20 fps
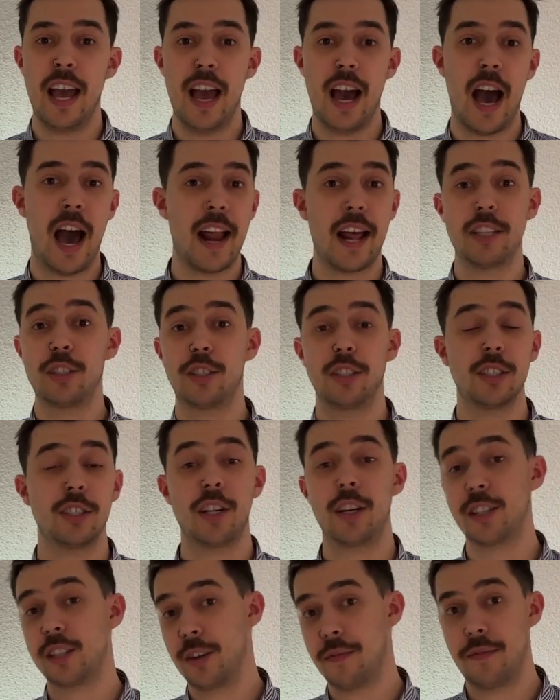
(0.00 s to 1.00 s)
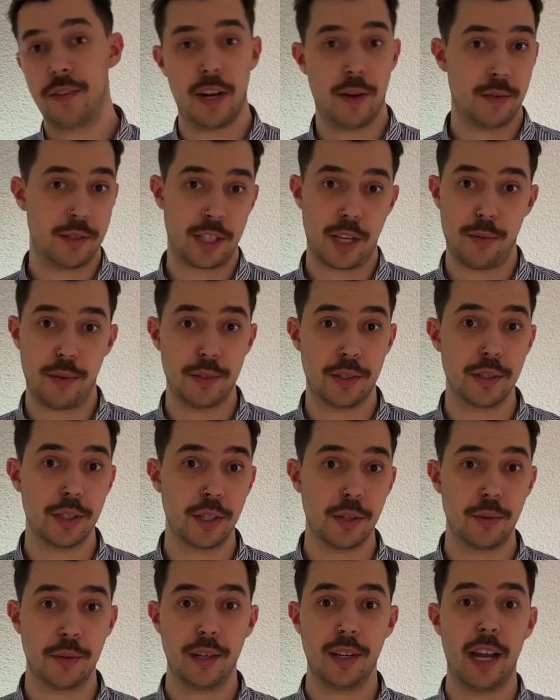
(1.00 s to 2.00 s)
And that's just not something I was going to
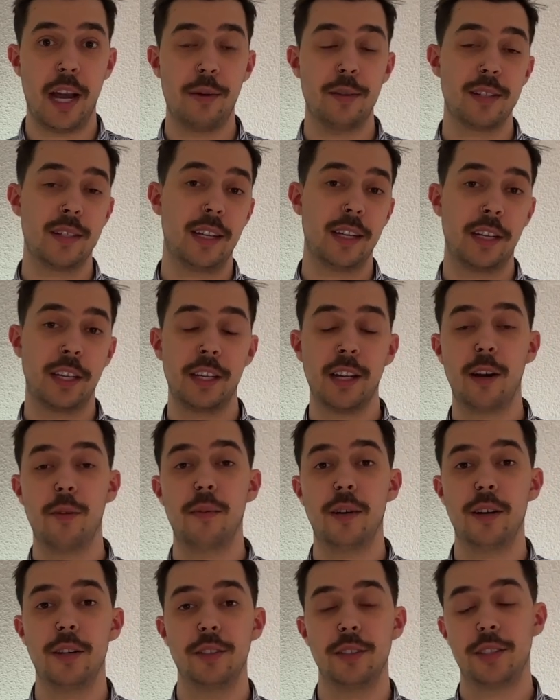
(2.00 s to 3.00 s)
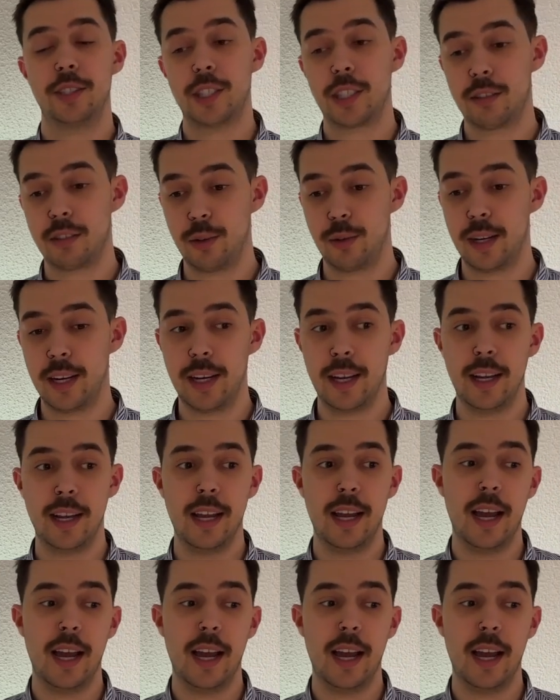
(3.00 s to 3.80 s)
do. I was like, you know what, screw it.